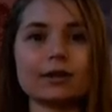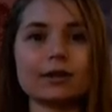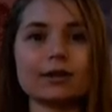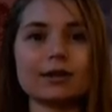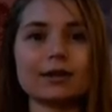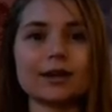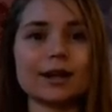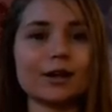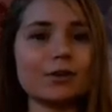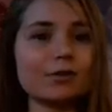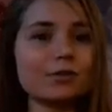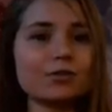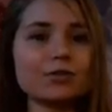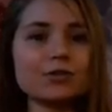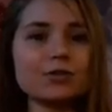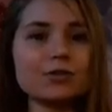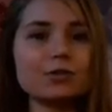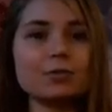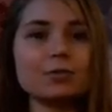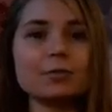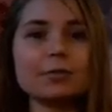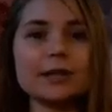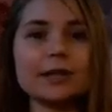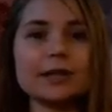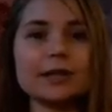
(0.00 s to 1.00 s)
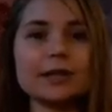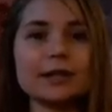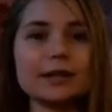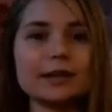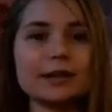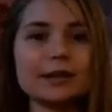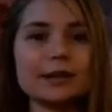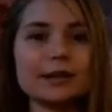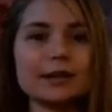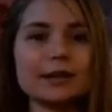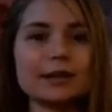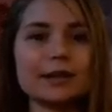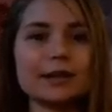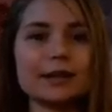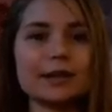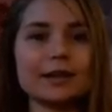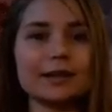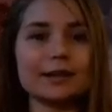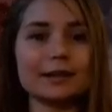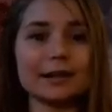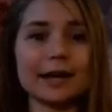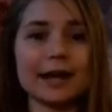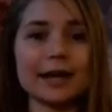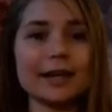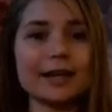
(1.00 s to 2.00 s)
how could you be
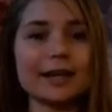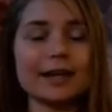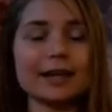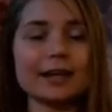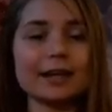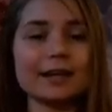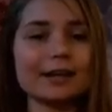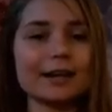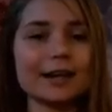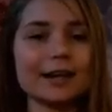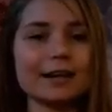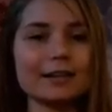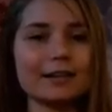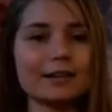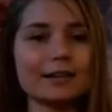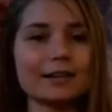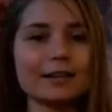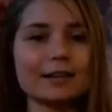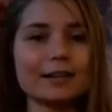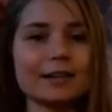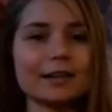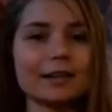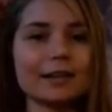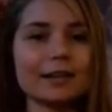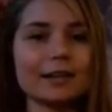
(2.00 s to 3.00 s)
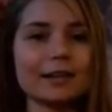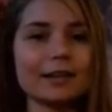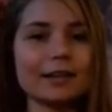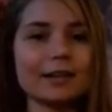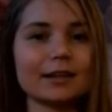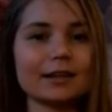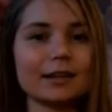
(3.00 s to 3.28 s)
lacking in anything?